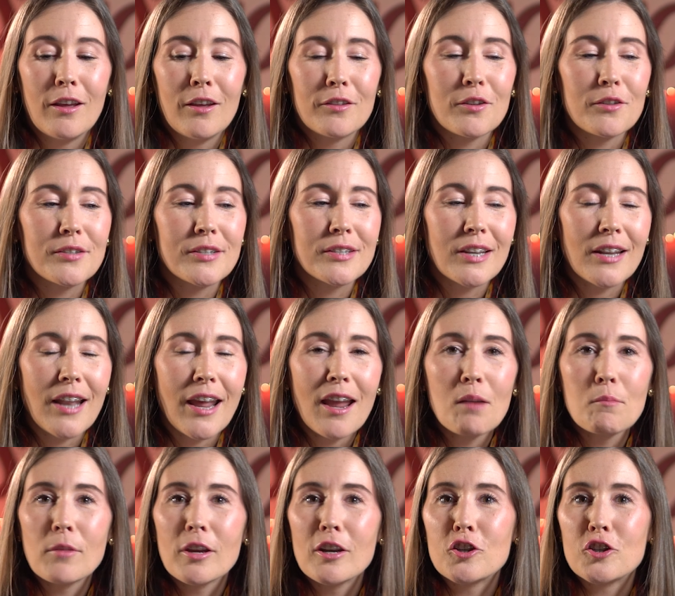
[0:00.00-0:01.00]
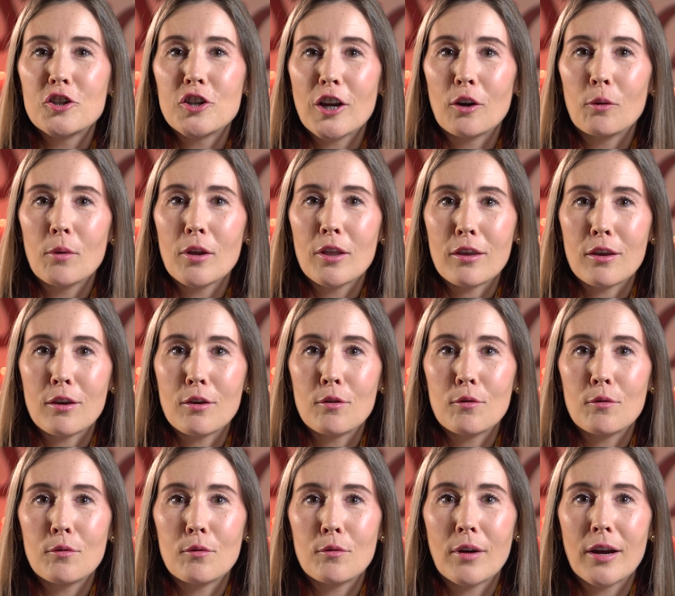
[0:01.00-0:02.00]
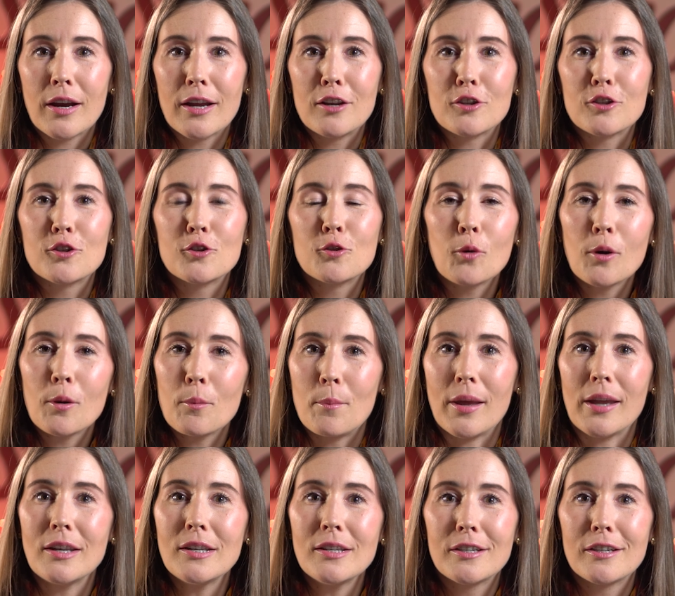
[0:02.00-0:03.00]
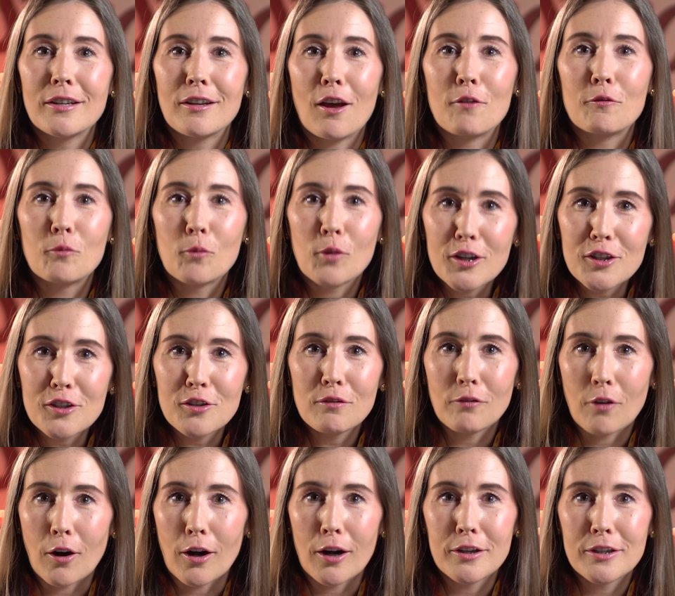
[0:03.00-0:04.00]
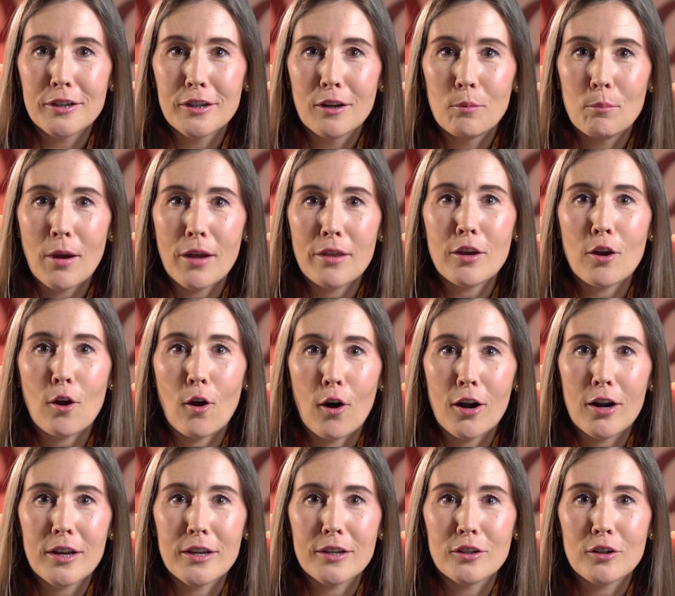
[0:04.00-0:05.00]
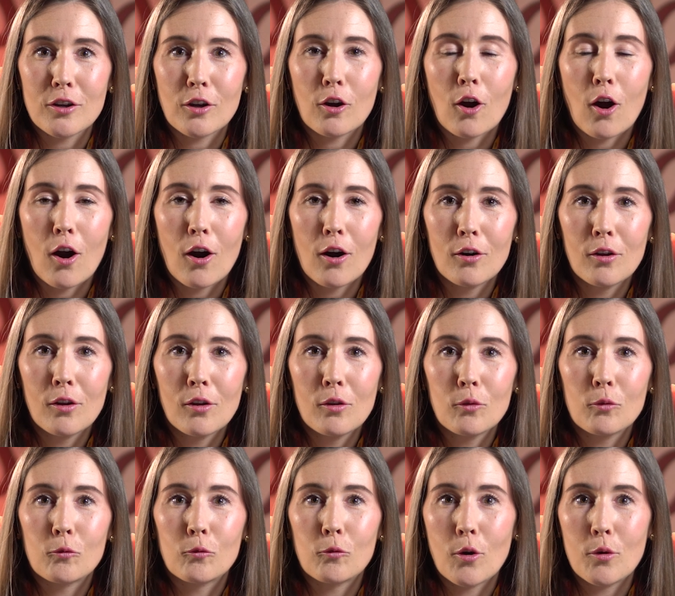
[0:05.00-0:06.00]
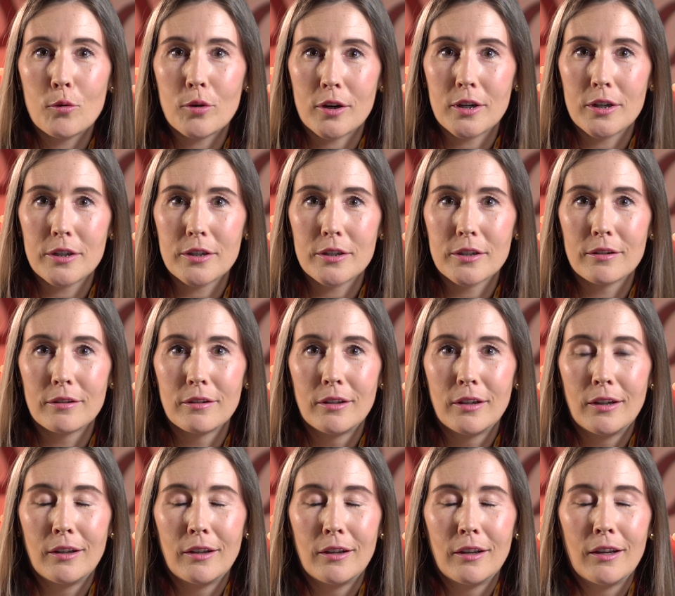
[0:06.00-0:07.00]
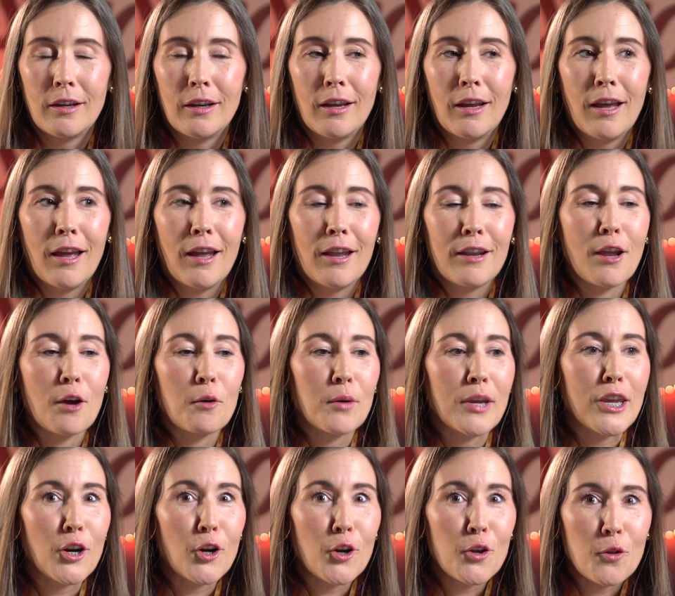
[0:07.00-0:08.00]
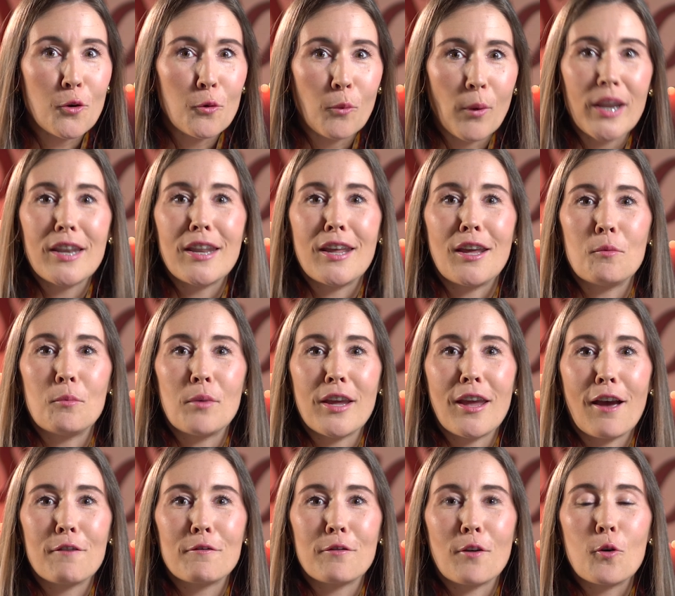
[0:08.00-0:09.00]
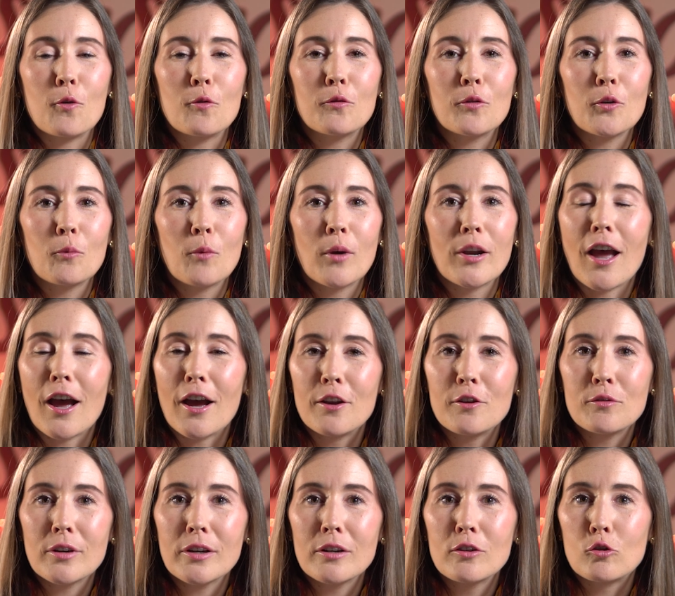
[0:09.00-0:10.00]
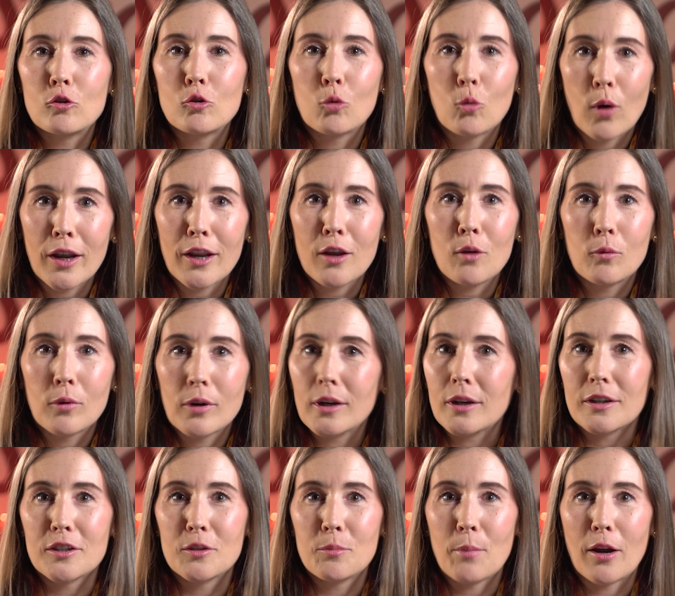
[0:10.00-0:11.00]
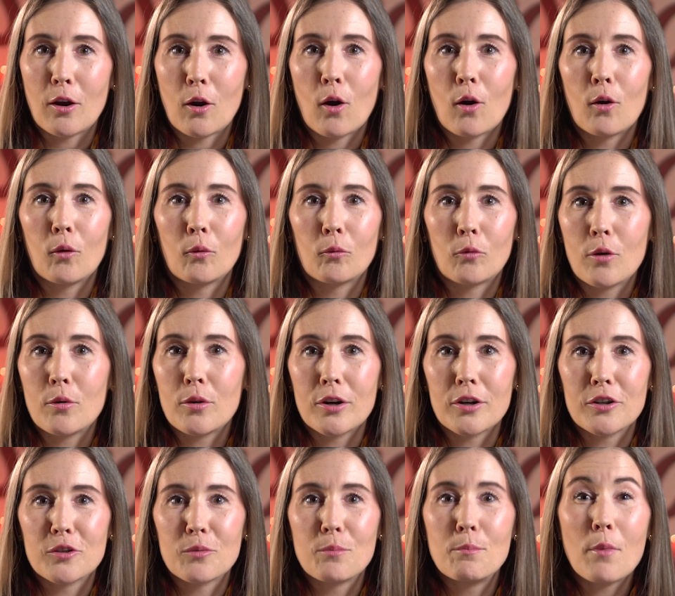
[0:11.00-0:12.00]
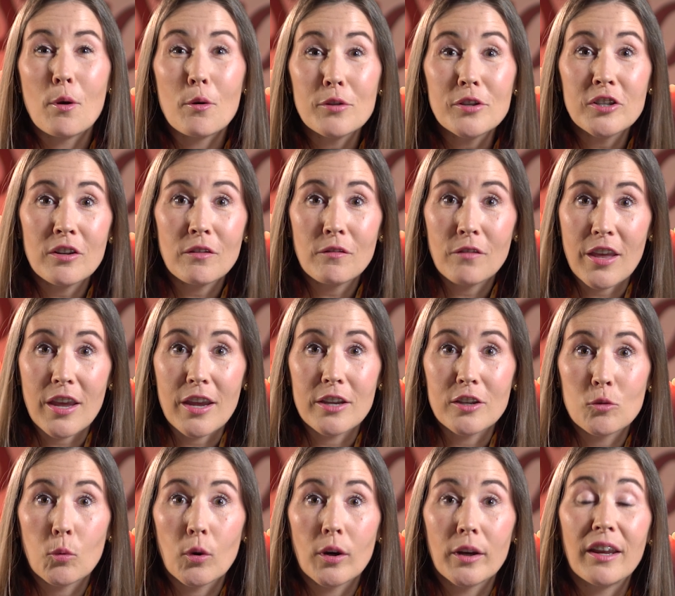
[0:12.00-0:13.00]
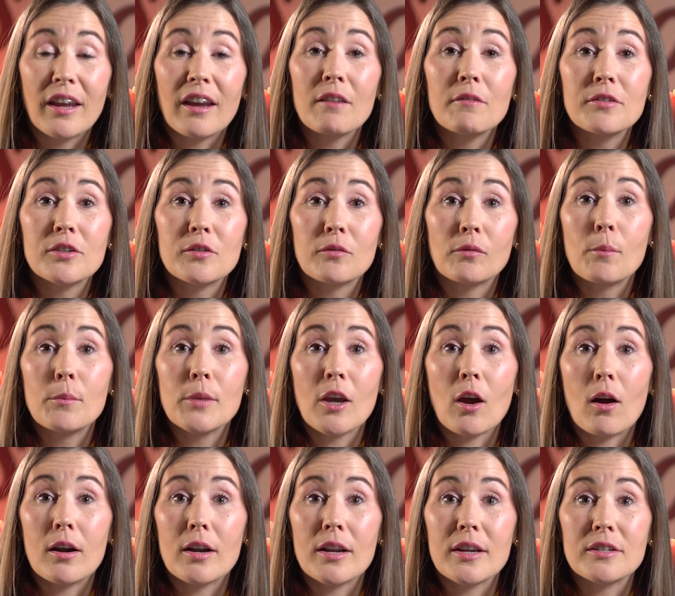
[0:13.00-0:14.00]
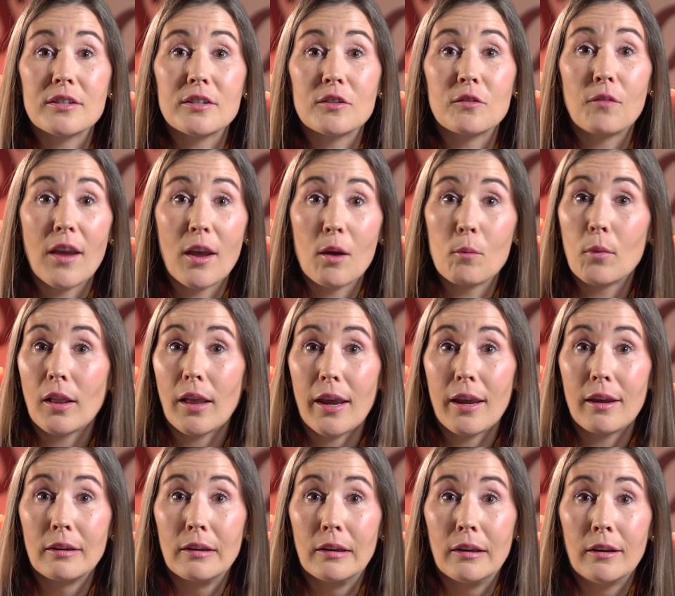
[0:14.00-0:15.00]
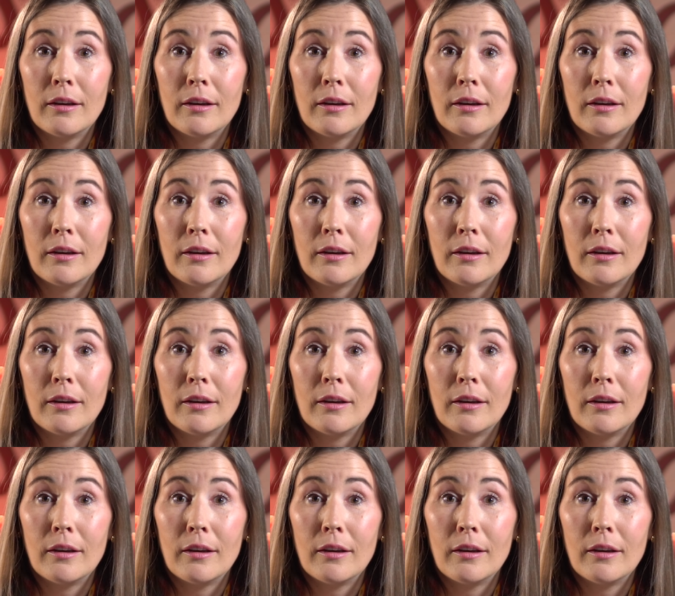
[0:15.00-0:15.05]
So today I'm going to share with you an assortment of works of art by the artist Carl Roters. Now here at the Whitney, we have over 120 works by Carl Roters. Most of these were gifts from the artist's family.